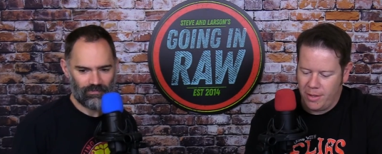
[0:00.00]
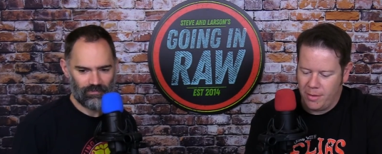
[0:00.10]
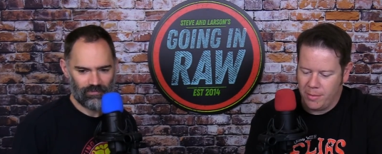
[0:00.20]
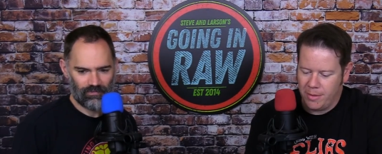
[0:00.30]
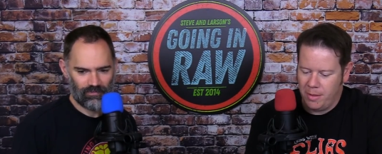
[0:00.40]

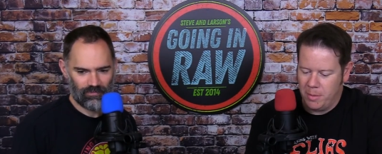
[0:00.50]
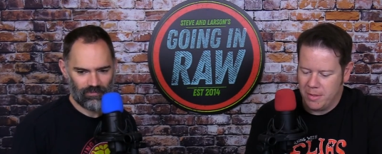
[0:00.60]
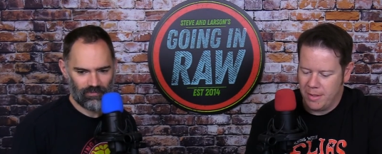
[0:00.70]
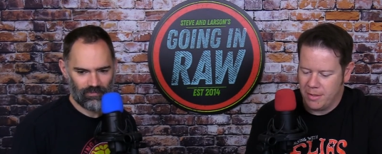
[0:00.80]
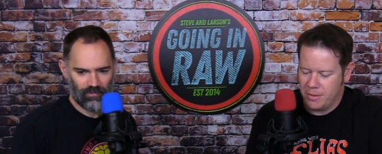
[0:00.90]
Speaker 1: gone with him
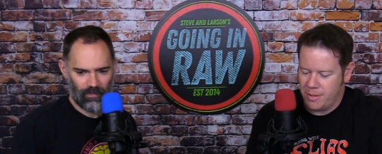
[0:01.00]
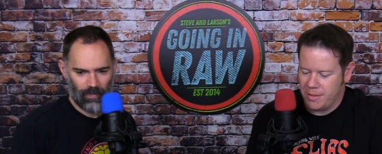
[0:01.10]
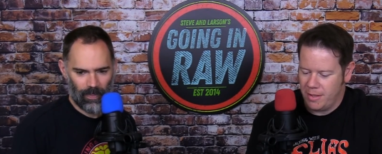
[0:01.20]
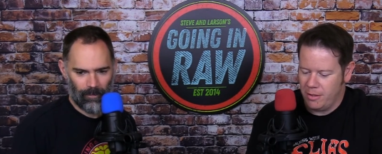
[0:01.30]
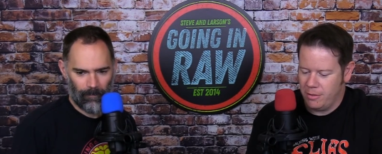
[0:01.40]
as like
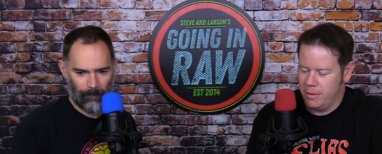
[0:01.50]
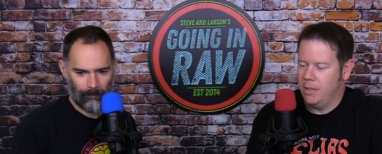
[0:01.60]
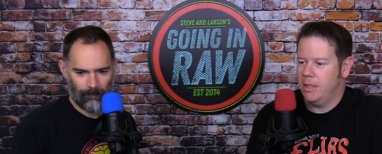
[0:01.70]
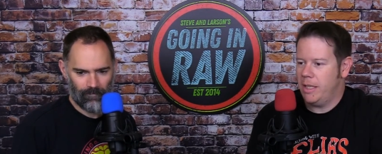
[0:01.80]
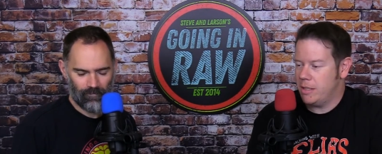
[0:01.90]
stress eater.
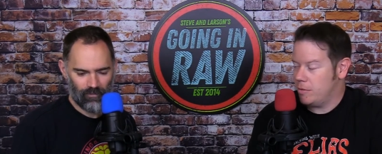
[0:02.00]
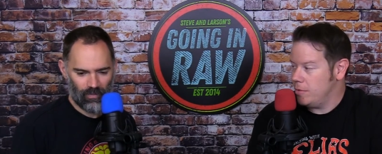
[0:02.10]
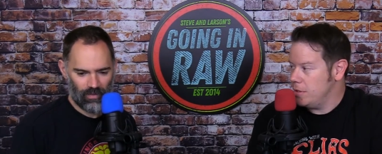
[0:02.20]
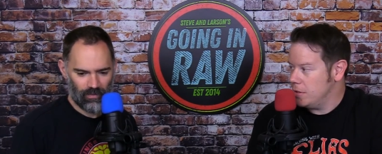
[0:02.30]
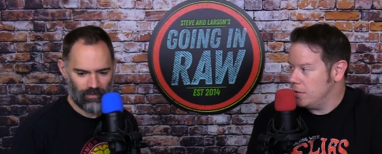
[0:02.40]
That's the
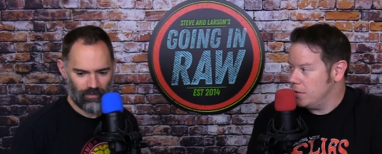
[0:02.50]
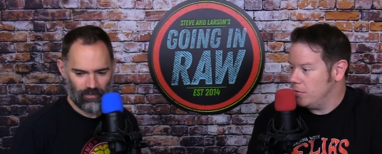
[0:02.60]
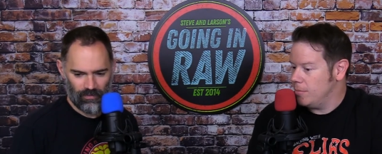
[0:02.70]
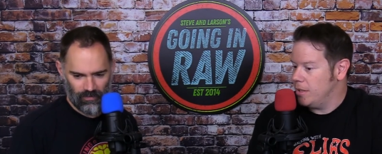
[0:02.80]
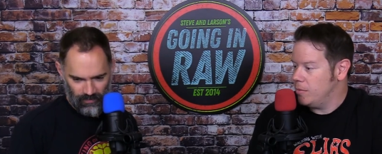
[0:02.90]
reason I
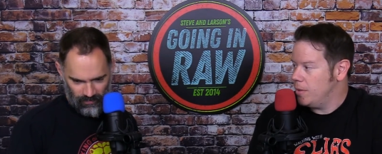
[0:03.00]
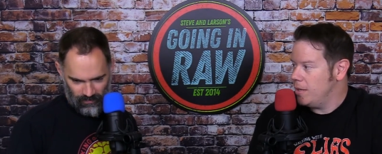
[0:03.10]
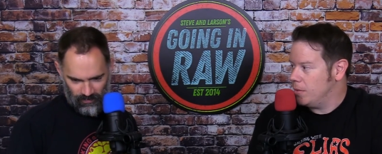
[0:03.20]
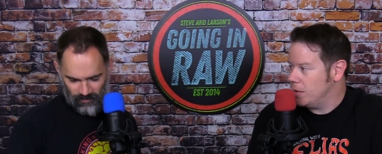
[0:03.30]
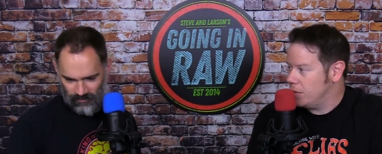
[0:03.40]
don't make
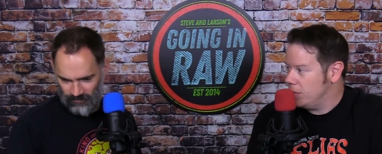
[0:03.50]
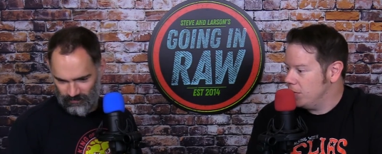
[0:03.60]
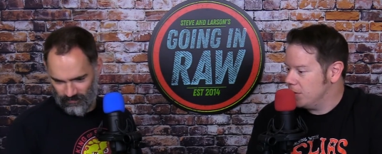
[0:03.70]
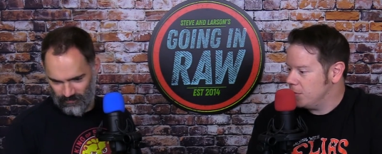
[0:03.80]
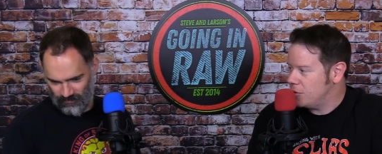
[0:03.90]
weight when I do
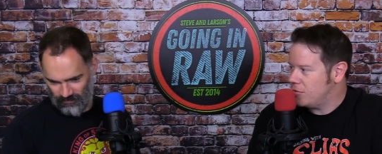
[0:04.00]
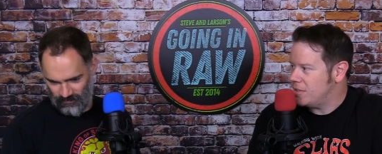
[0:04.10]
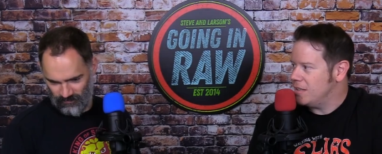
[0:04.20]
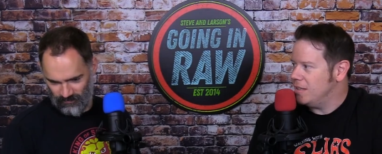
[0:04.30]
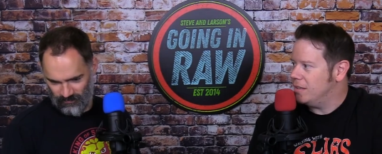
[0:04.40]
because I'm a
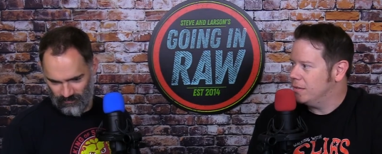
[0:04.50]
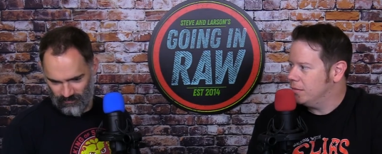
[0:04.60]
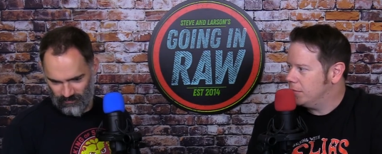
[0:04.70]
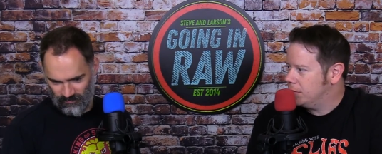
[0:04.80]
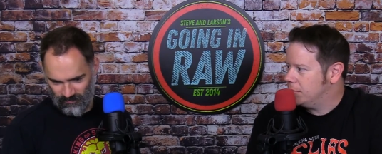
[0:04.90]
stress eater.
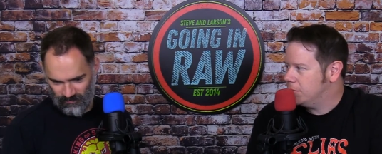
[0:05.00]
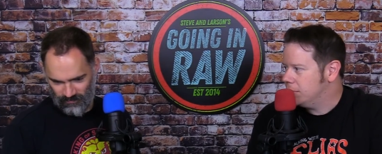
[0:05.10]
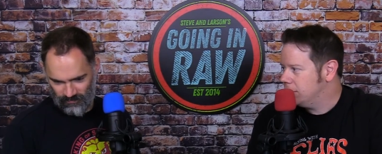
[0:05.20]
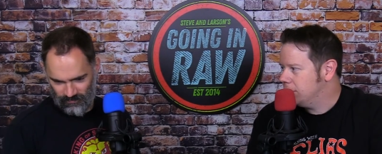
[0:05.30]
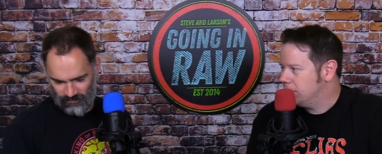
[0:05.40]

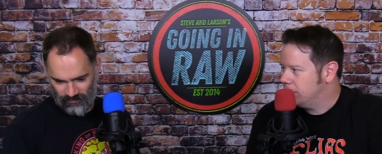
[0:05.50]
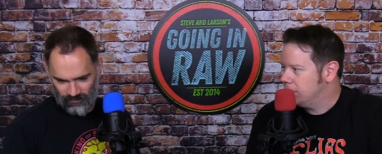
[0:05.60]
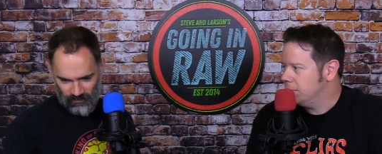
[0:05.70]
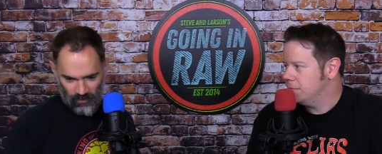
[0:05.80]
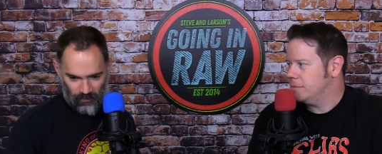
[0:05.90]

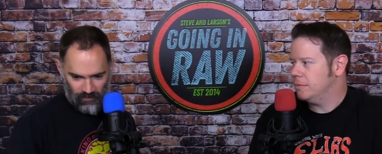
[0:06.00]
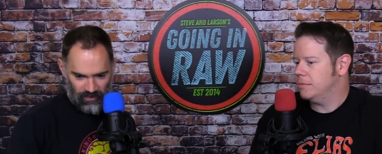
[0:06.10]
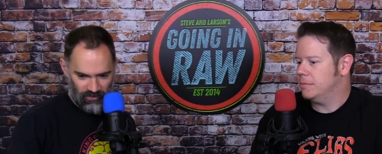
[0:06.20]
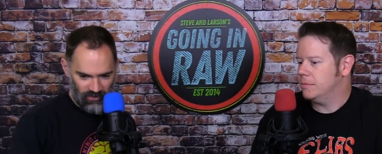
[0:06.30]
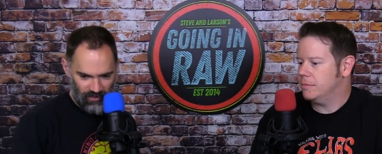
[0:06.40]
Speaker 2: Oh,
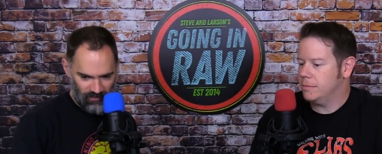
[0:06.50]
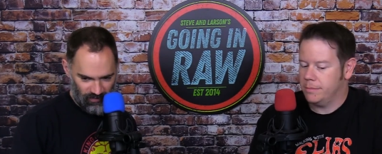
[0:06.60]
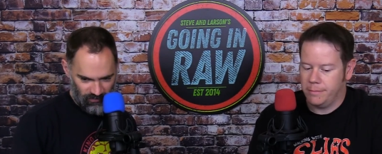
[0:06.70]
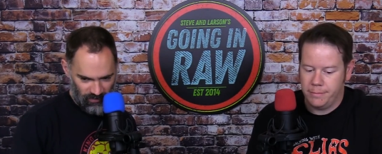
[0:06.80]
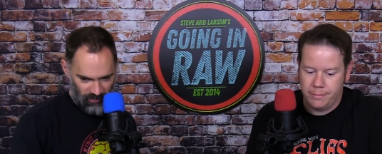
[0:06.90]
Nick G
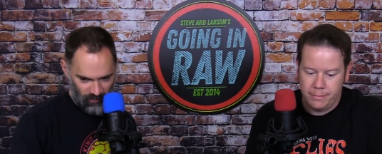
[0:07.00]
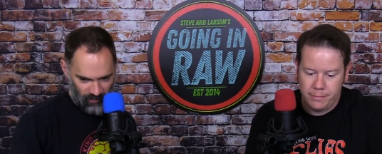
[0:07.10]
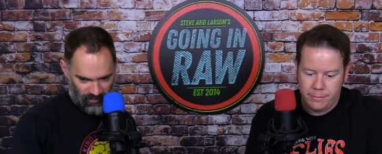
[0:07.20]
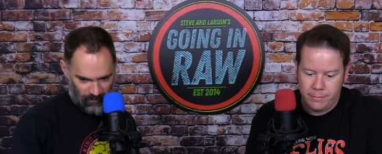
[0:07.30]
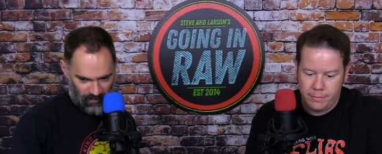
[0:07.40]
says Jericho
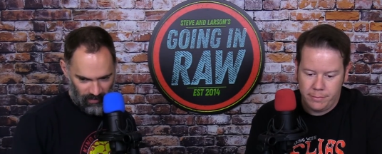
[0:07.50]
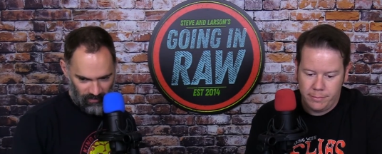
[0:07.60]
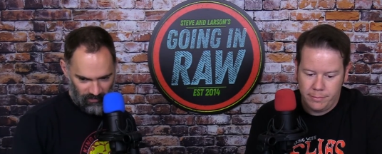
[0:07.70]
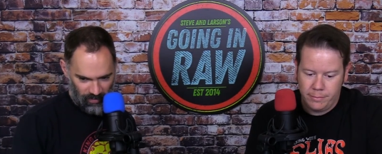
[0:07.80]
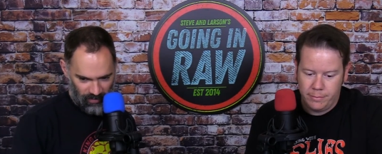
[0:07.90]
talked about that
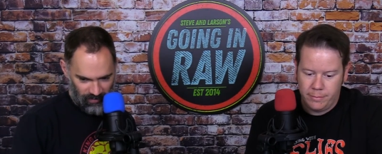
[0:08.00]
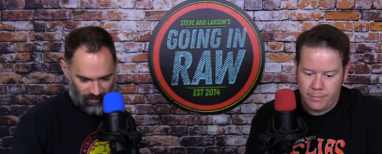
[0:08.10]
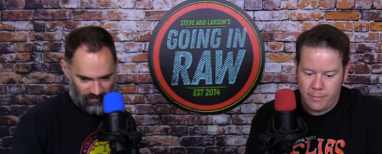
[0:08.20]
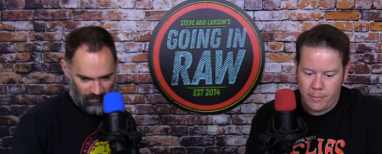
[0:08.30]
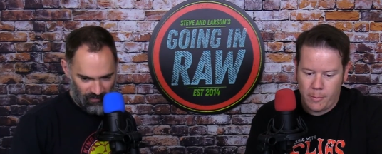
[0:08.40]
on his
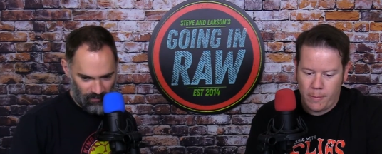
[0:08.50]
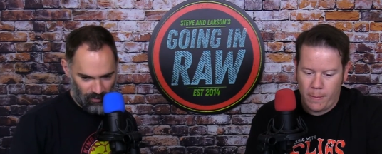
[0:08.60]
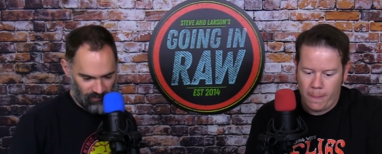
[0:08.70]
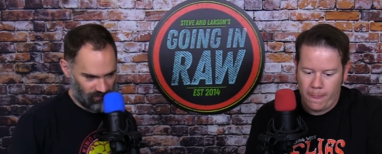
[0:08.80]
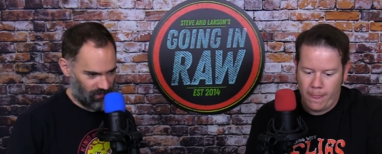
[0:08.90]
podcast, and Mister
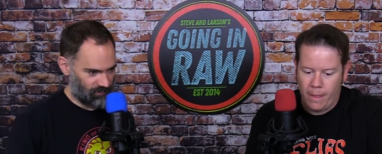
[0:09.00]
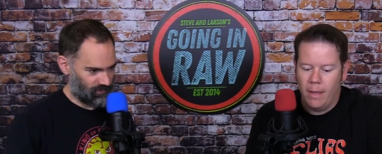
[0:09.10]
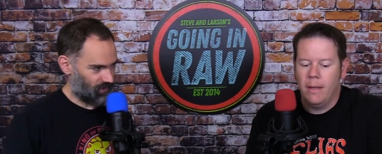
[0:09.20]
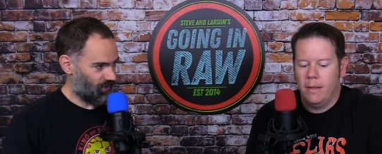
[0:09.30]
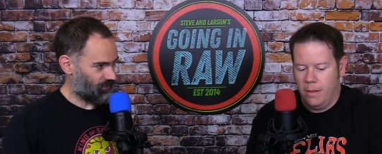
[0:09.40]
Speaker 1: Perfect saved
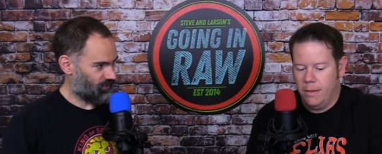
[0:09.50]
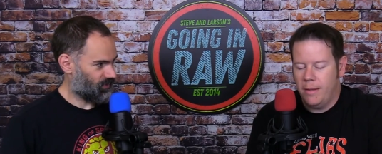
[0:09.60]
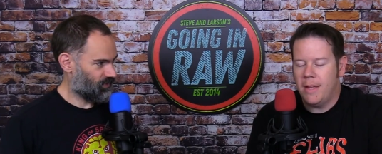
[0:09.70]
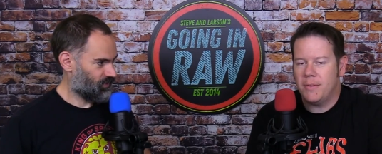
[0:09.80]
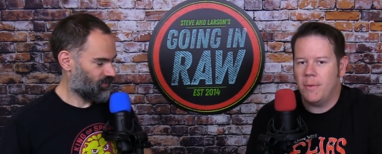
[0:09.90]
his life.
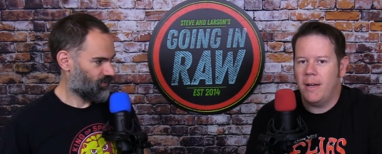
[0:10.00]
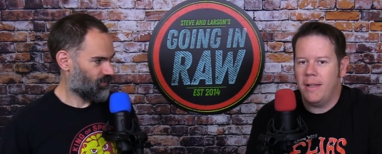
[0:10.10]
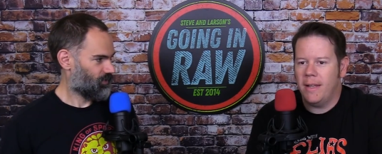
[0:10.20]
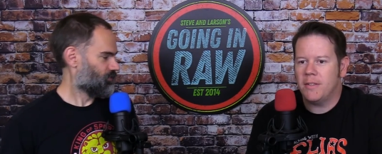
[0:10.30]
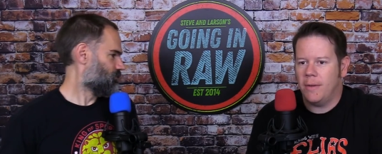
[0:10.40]
That's why.
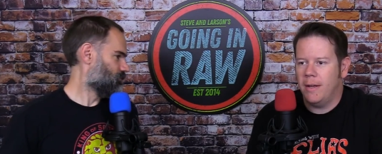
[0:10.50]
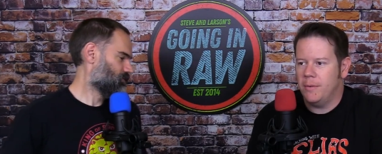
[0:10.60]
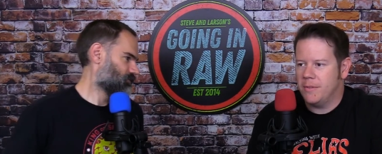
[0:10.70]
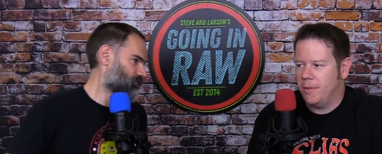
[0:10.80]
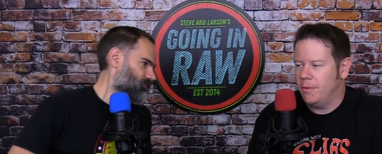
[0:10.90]
That's why it
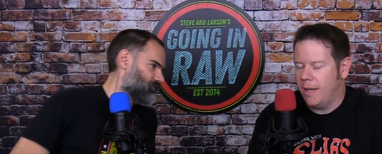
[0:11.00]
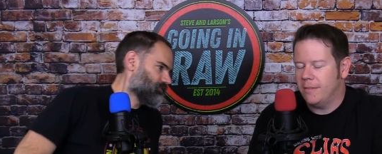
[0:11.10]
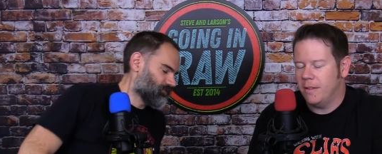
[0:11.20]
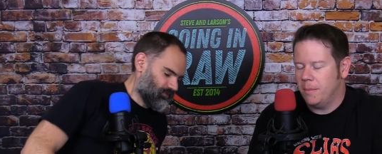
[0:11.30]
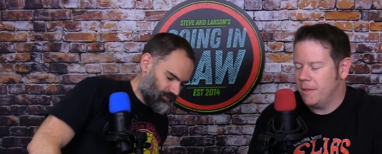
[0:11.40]
was floating
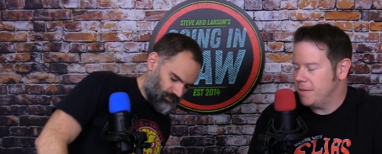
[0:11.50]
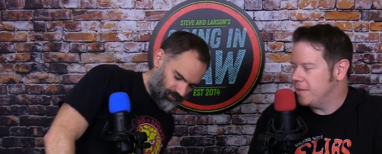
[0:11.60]
out there because he